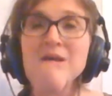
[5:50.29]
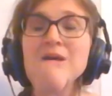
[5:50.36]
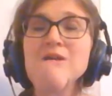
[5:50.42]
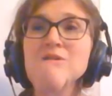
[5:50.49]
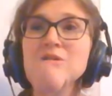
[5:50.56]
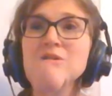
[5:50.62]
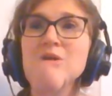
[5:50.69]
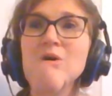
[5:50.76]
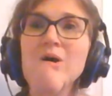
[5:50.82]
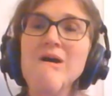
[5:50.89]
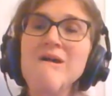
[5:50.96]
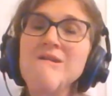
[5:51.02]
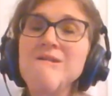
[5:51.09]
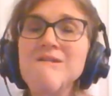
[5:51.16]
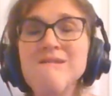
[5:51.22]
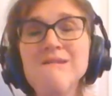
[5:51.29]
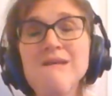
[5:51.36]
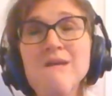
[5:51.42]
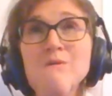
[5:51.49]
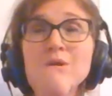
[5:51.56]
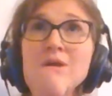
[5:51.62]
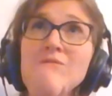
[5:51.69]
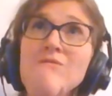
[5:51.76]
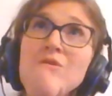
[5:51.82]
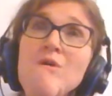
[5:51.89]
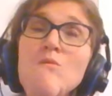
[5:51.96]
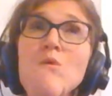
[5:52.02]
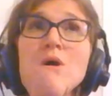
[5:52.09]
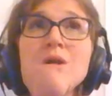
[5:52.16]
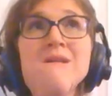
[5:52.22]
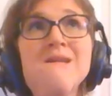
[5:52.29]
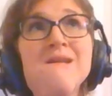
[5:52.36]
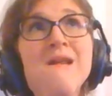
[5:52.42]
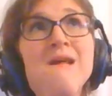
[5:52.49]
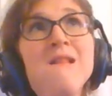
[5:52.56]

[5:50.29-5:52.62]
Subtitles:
So I just sang whatever I wanted and I